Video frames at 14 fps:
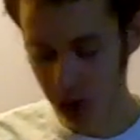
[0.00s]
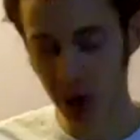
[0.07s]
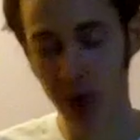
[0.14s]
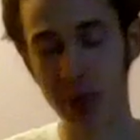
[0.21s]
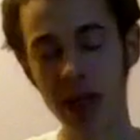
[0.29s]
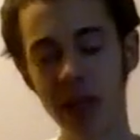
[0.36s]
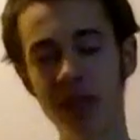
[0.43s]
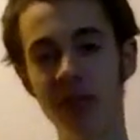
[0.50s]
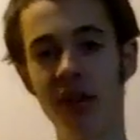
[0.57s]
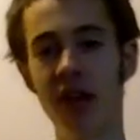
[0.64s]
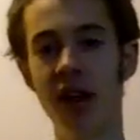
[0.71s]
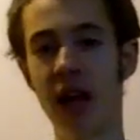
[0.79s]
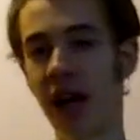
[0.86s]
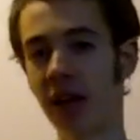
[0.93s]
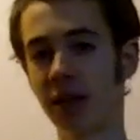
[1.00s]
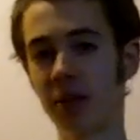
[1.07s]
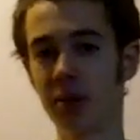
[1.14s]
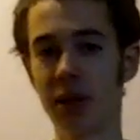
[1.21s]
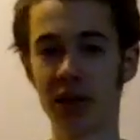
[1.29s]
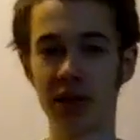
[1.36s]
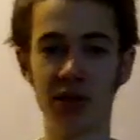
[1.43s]
so many different
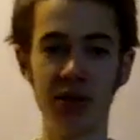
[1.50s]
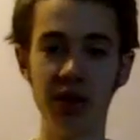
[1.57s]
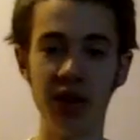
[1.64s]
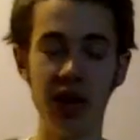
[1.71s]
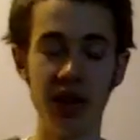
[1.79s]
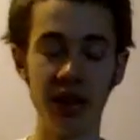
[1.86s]
aspects to it.